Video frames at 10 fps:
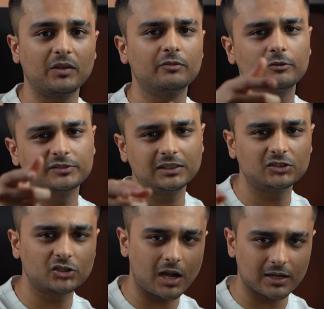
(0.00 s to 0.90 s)
if you have seen
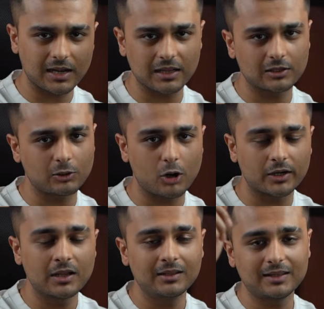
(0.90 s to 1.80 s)
Shark Tank a
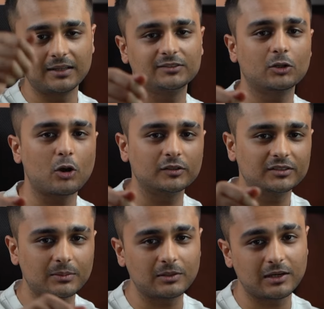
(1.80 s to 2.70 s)
lot, that is a
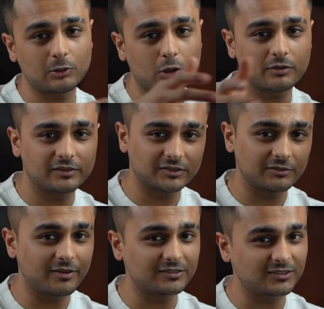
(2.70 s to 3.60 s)
concept that a lot of these
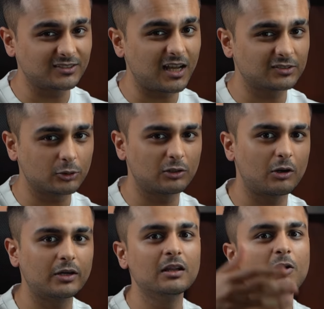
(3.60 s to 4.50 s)
investors ask you a
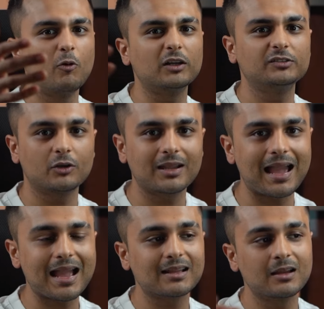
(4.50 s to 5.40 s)
lot. What is your CAC?